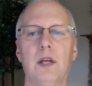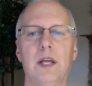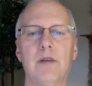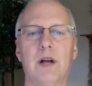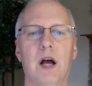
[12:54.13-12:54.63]

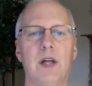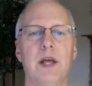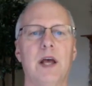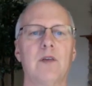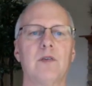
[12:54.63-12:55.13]
give a
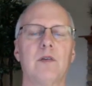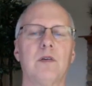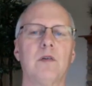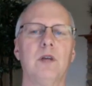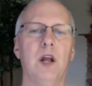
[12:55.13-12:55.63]
context,
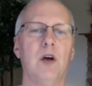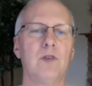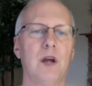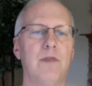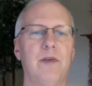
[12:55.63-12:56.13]
you know,
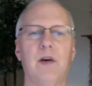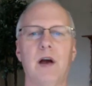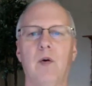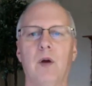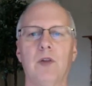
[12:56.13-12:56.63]
try to figure
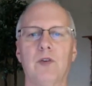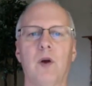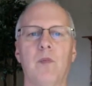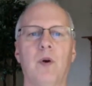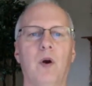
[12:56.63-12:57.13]
out what is our
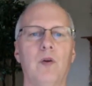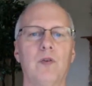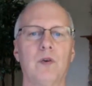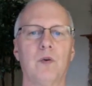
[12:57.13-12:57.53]
approach,